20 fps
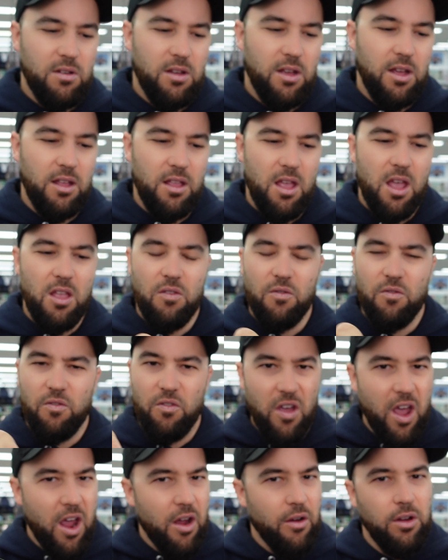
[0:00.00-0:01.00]
it's
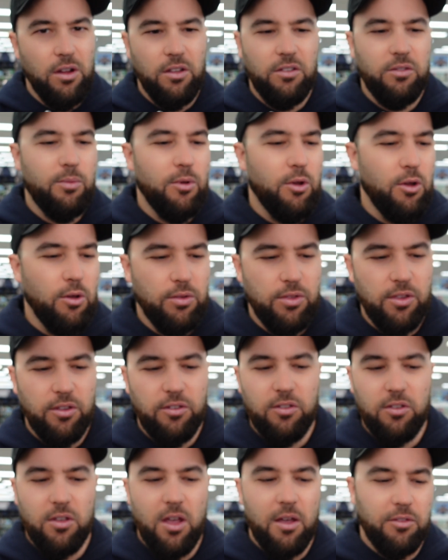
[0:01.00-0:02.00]
very smooth.
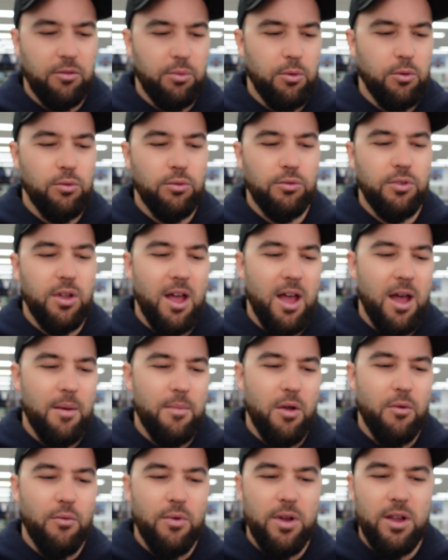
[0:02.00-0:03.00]
This, I've spooled
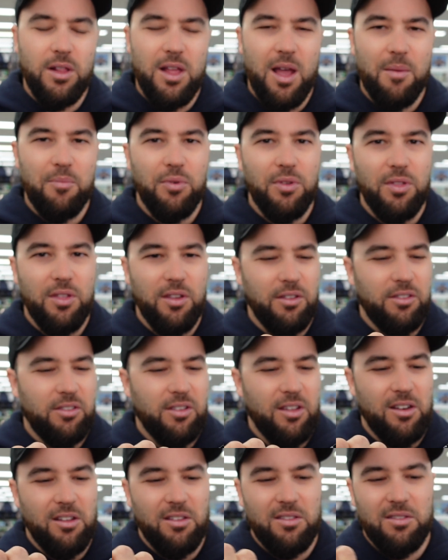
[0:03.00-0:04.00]
a reel up with this,
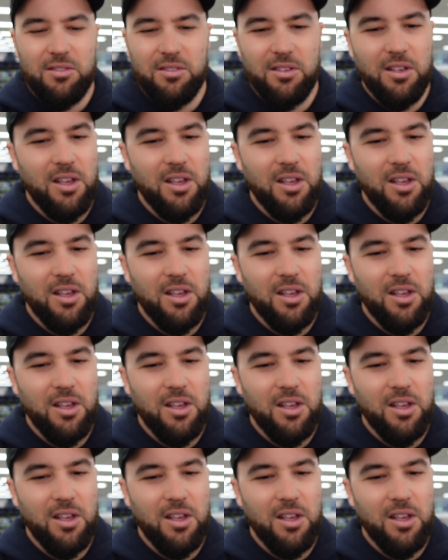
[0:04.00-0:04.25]
and it's